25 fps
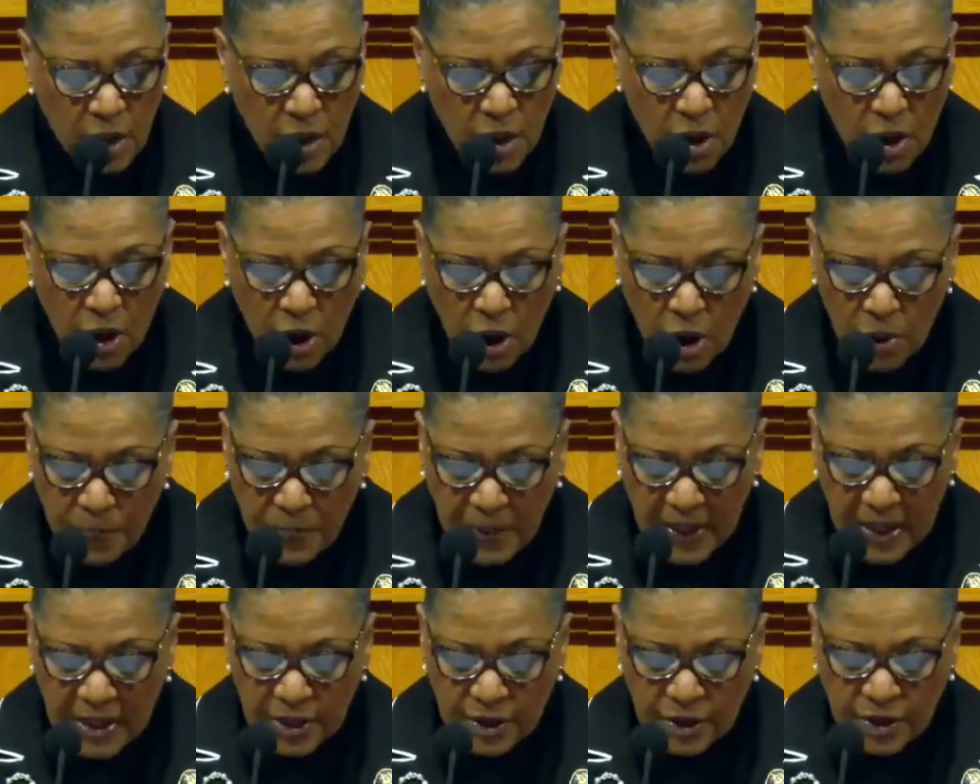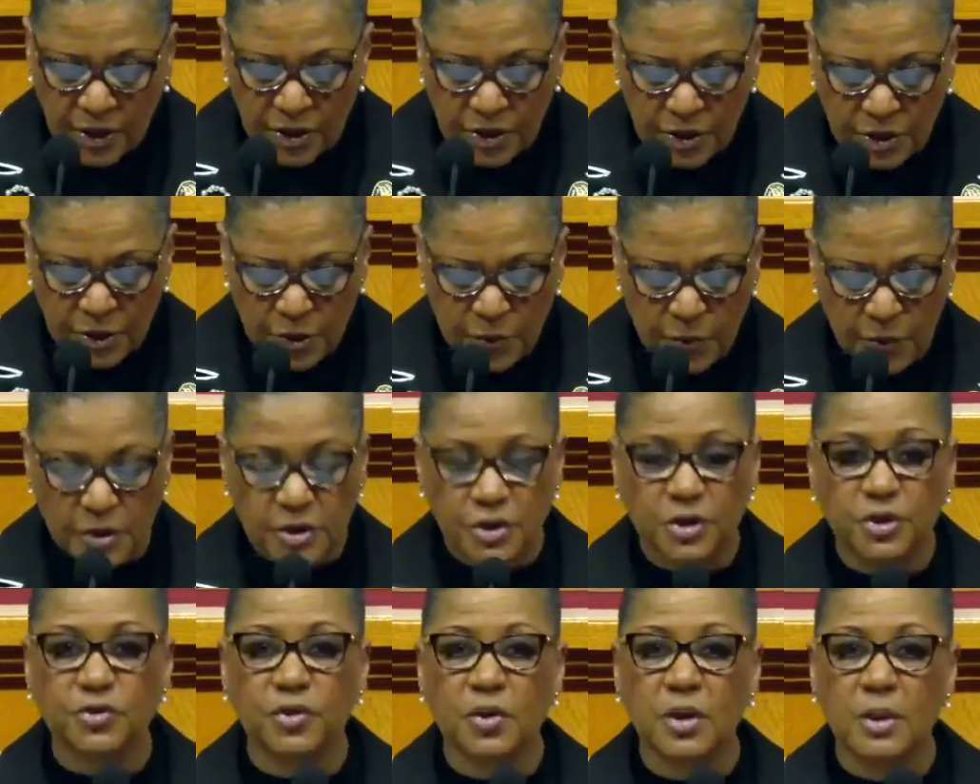all Peter could do was
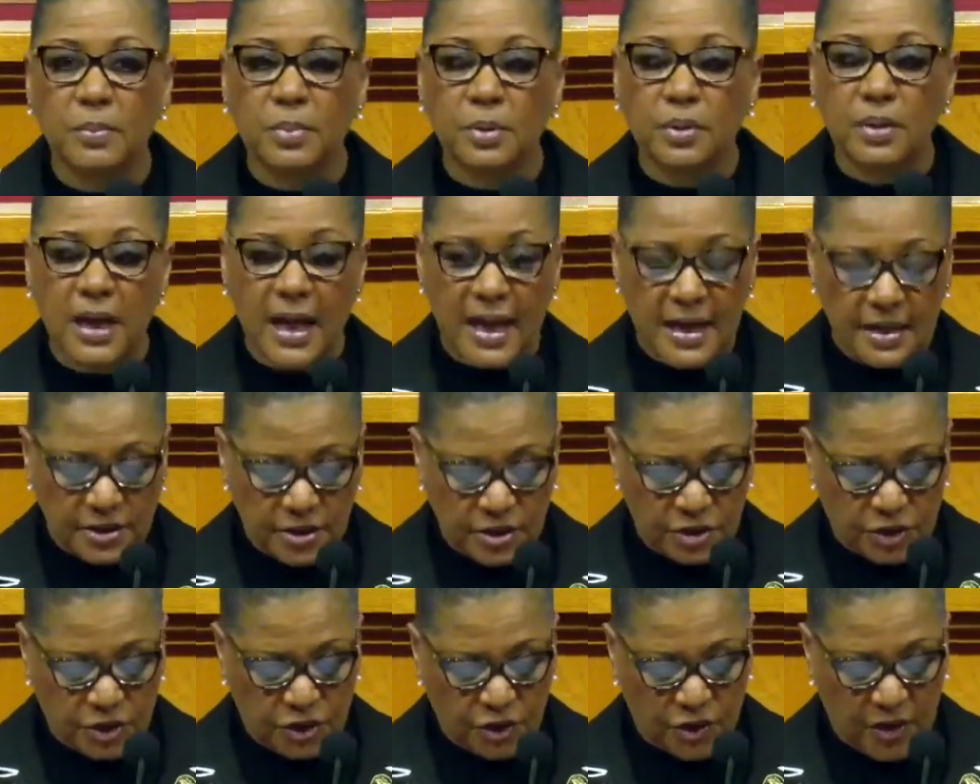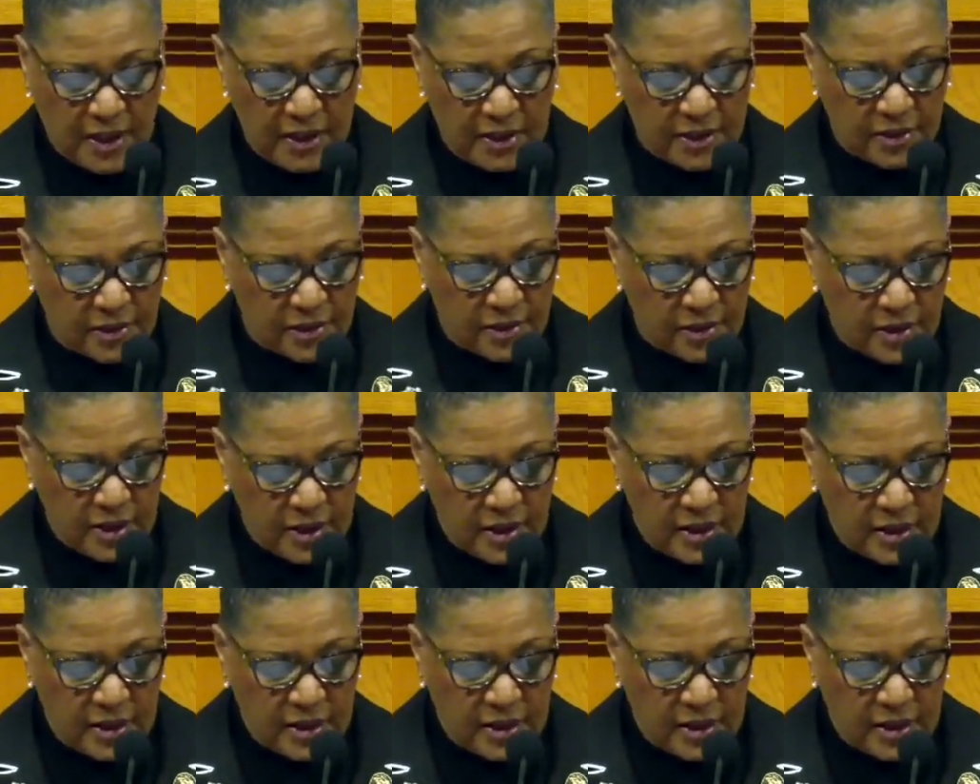tremble as a traitor.